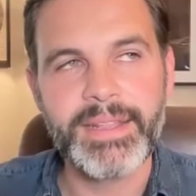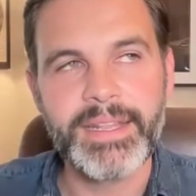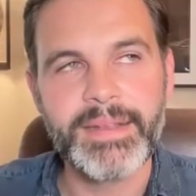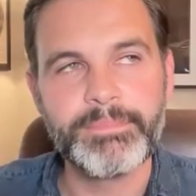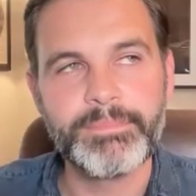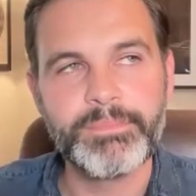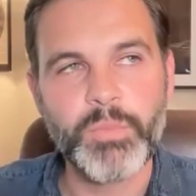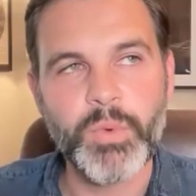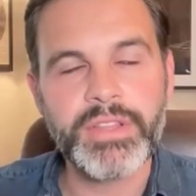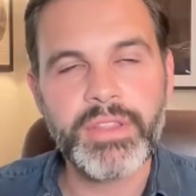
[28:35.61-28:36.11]

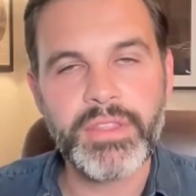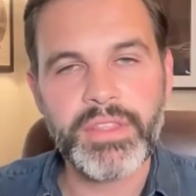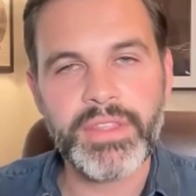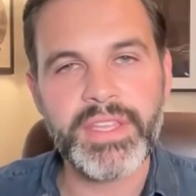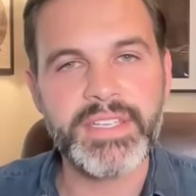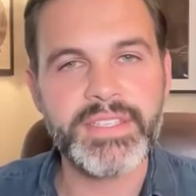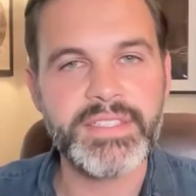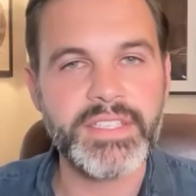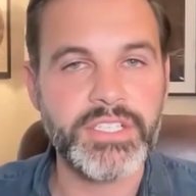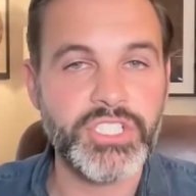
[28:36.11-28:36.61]
And one of the
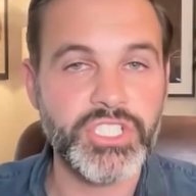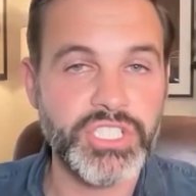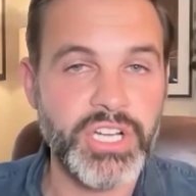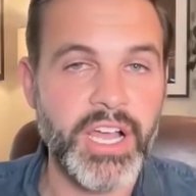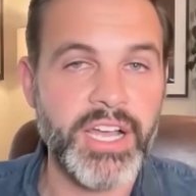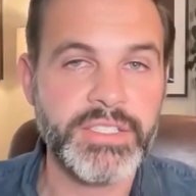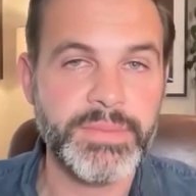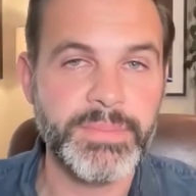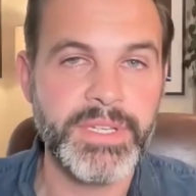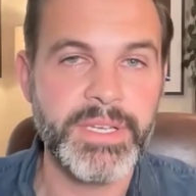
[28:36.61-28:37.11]
things that
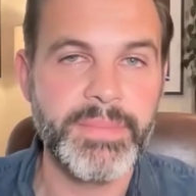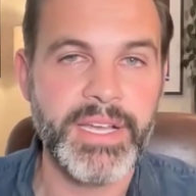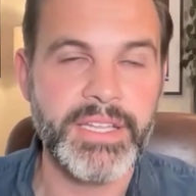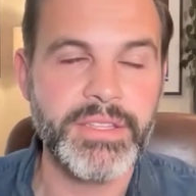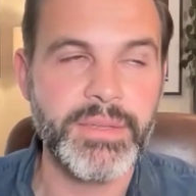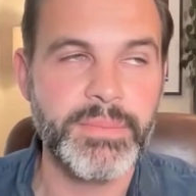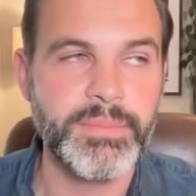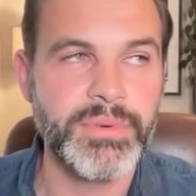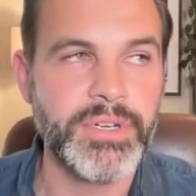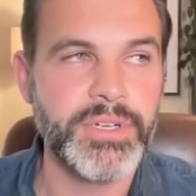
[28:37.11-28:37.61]
shocked me
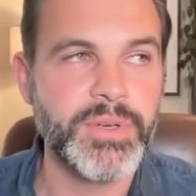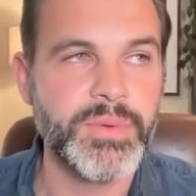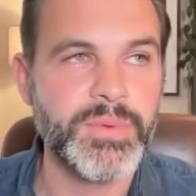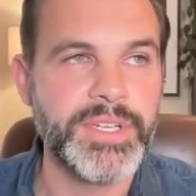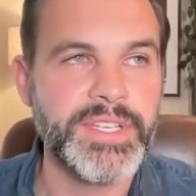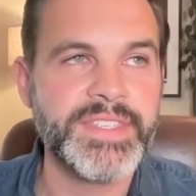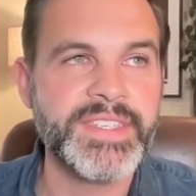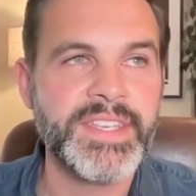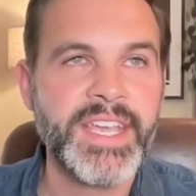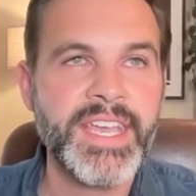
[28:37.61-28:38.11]
about the book
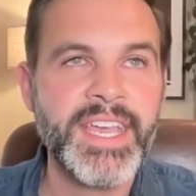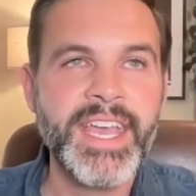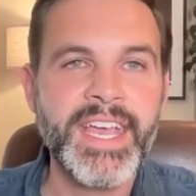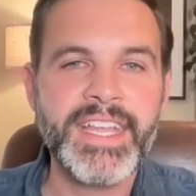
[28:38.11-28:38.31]
was